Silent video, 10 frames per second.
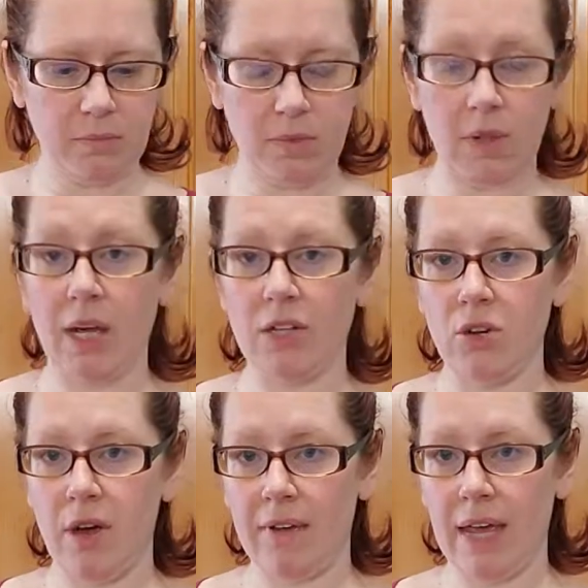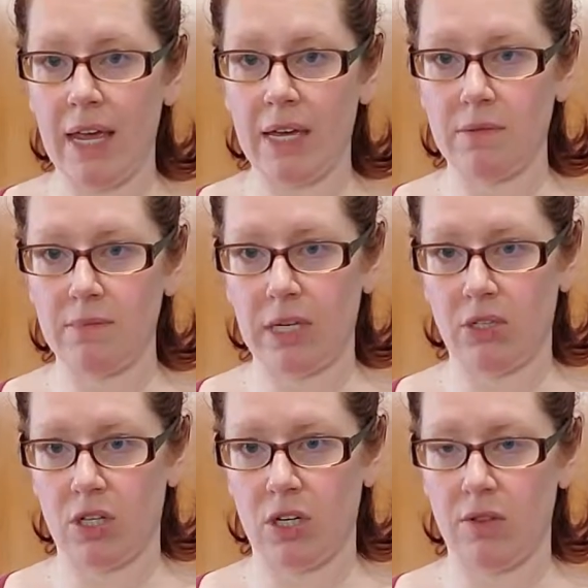I do have a hand
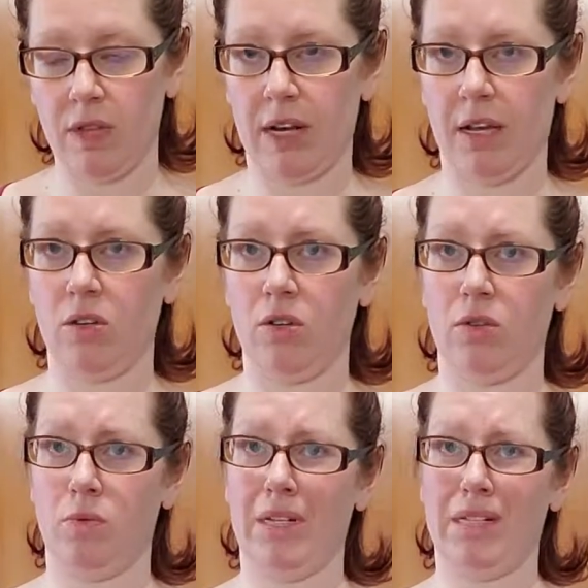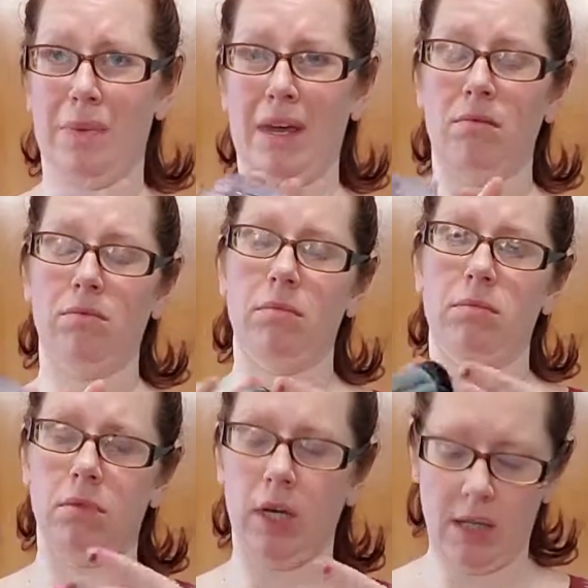mixer that I could use a whisk, but
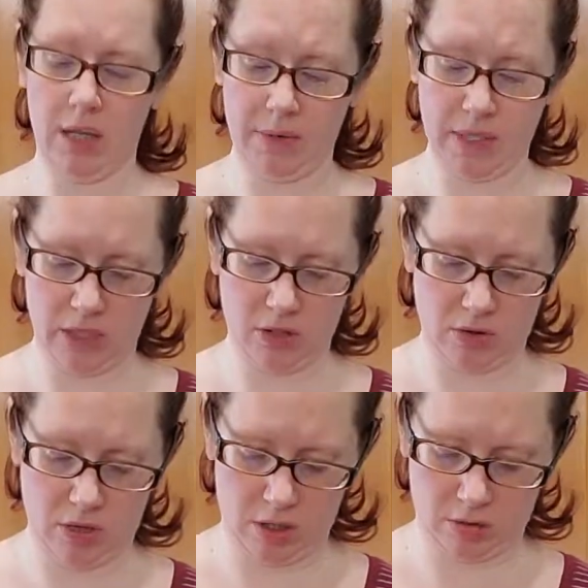I think it would take too long.